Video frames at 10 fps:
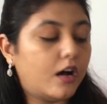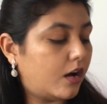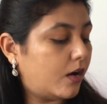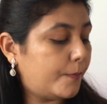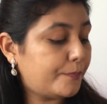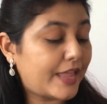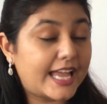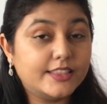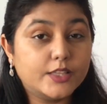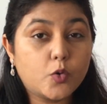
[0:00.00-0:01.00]

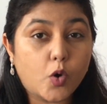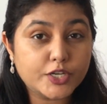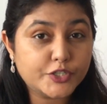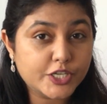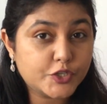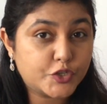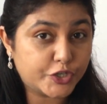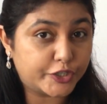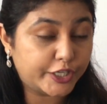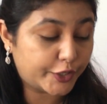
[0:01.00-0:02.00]
And the quality is
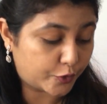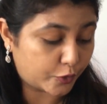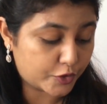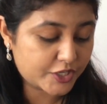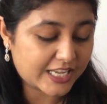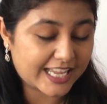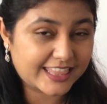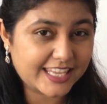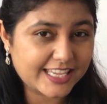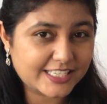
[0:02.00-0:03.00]
really good. I
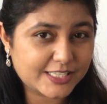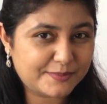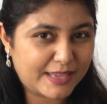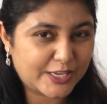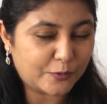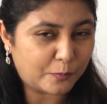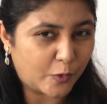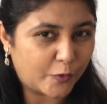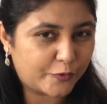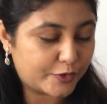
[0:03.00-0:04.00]
think it is made up
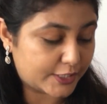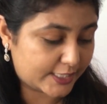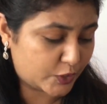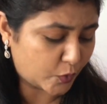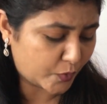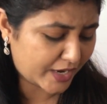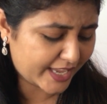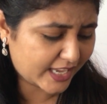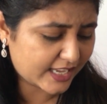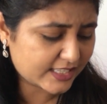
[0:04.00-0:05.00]
of stone,
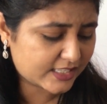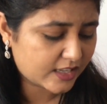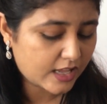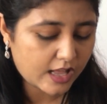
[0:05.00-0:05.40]
I guess.